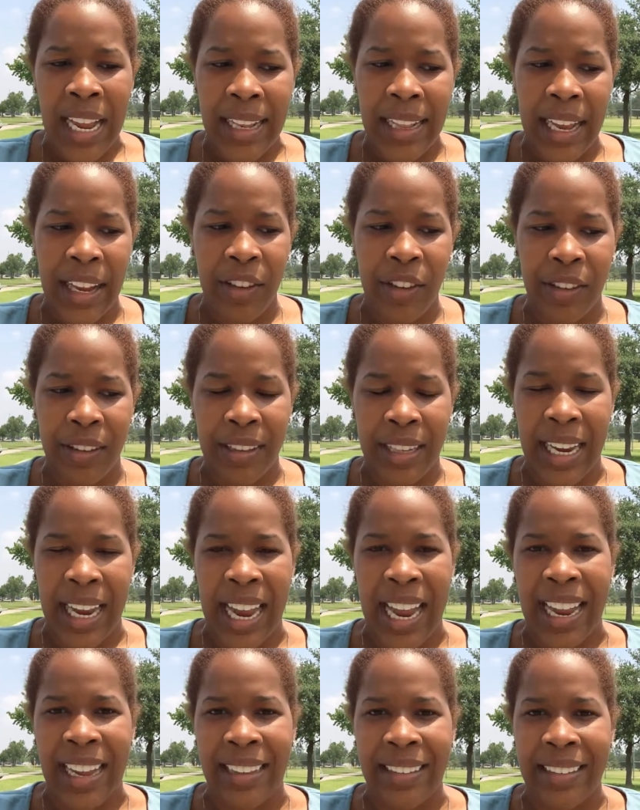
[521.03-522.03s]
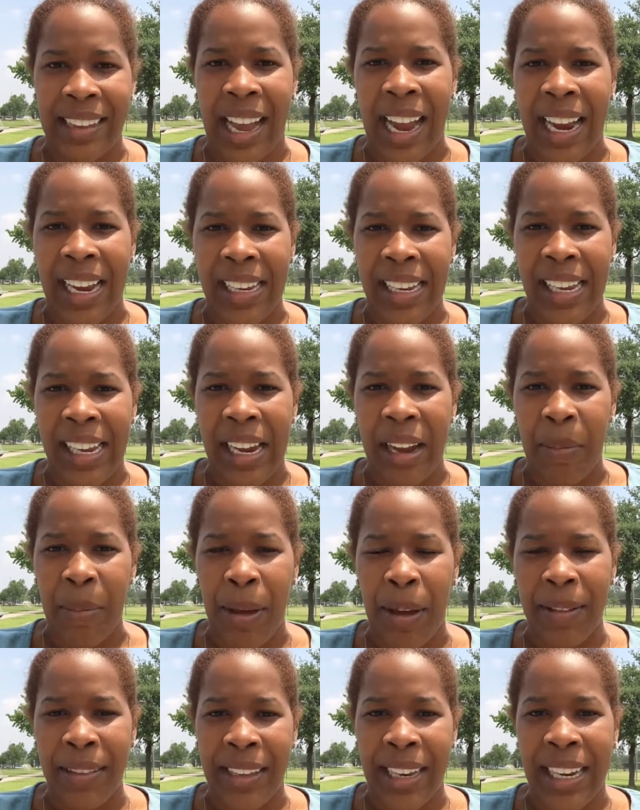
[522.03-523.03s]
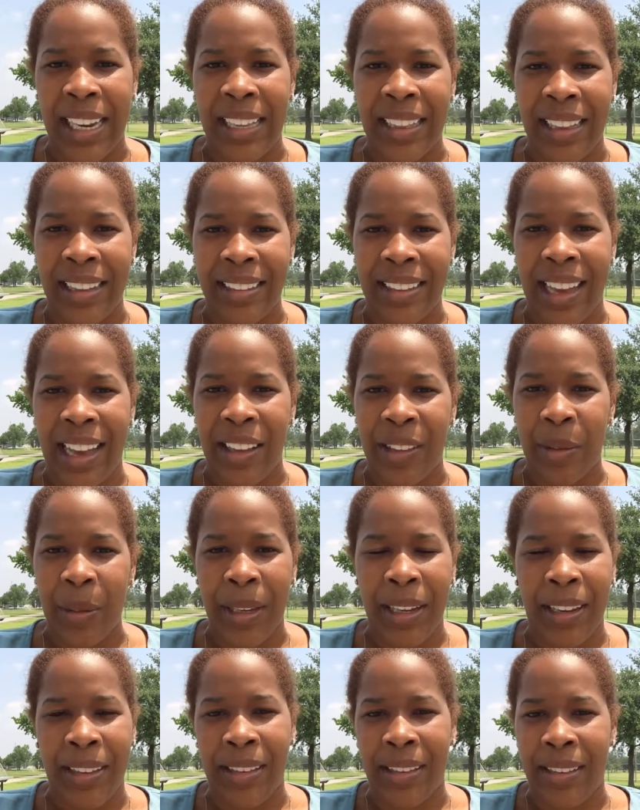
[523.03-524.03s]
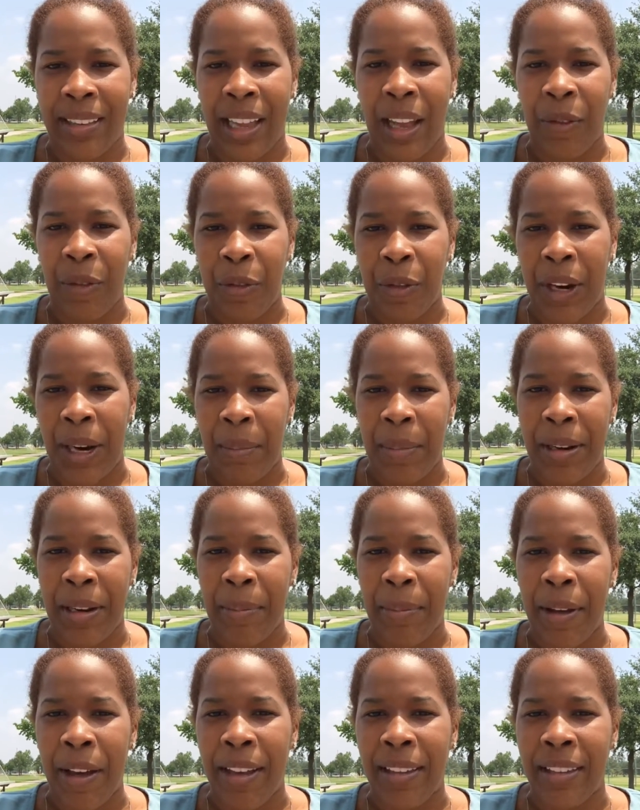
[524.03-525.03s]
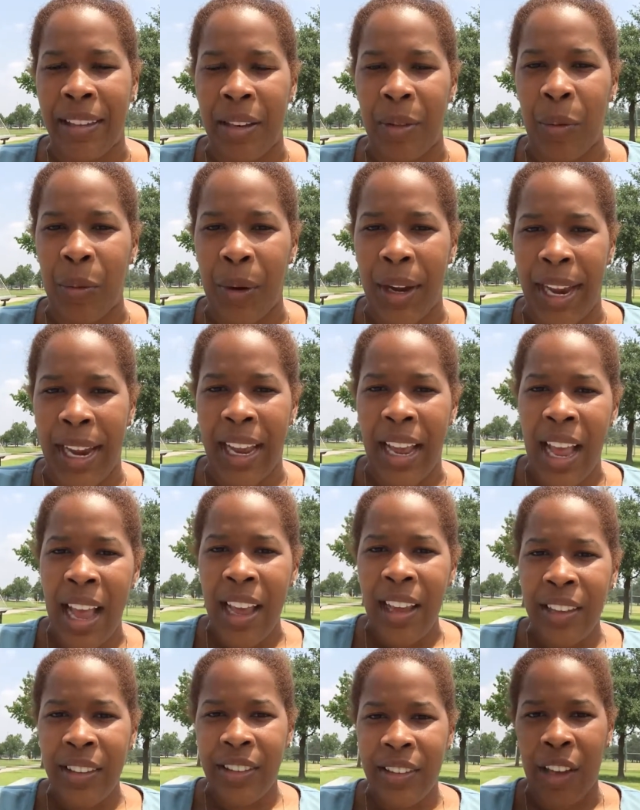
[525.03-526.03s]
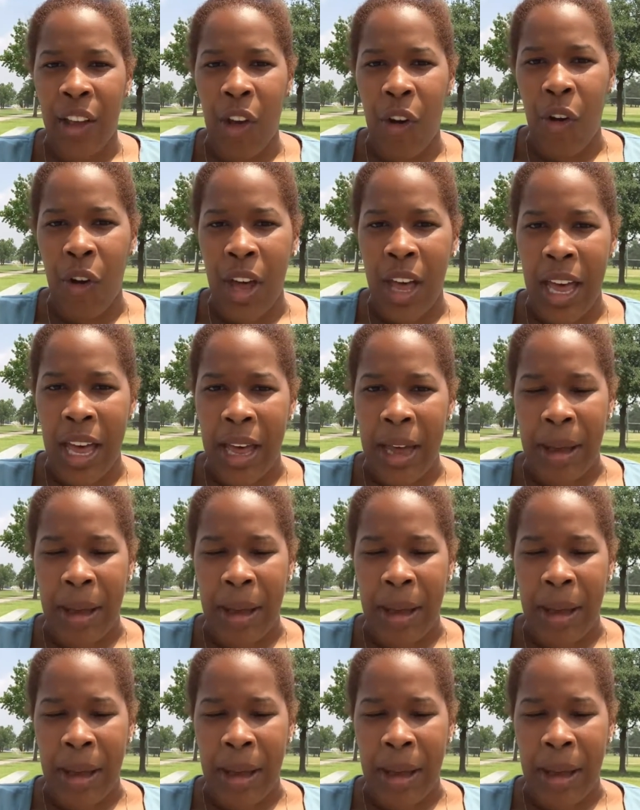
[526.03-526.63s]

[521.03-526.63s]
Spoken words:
They just get anxiety about taking the test because it's not framed in a positive way. So